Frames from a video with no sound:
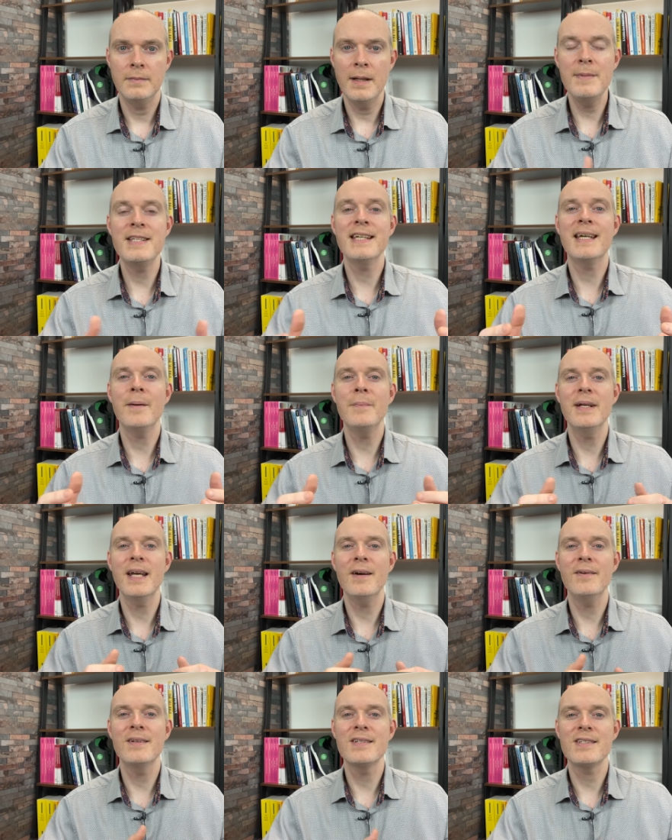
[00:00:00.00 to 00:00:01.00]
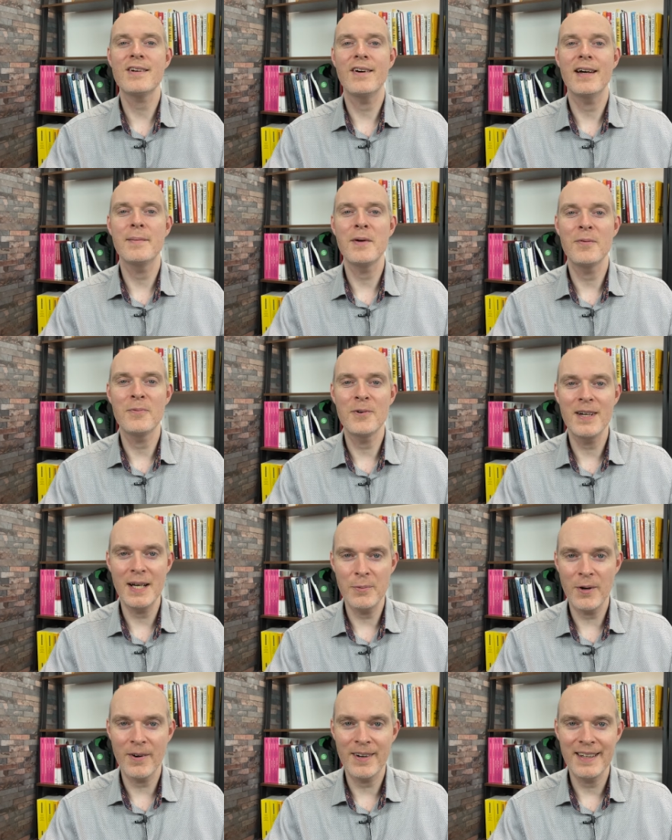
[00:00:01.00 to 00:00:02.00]
Limited company owners, I'm really
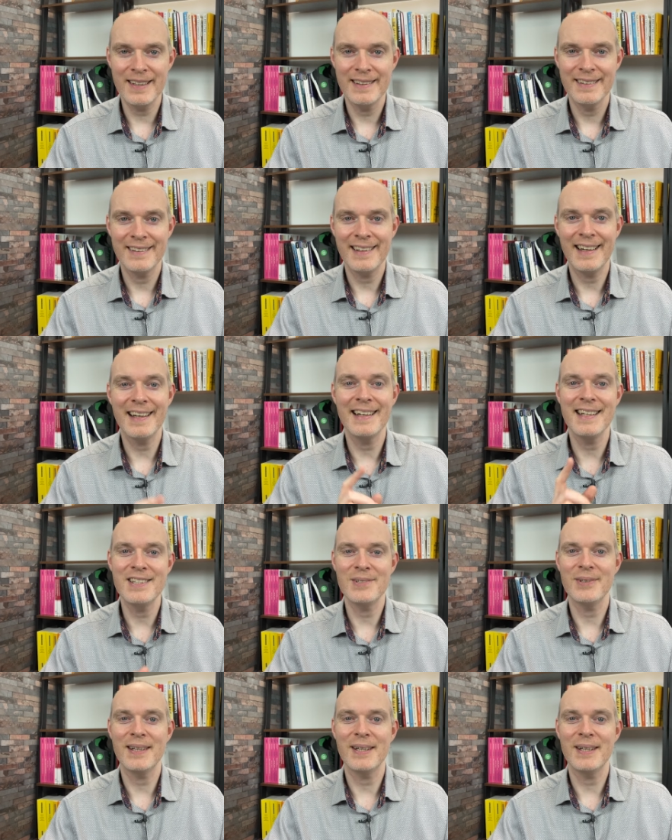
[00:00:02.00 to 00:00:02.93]
worried and I need your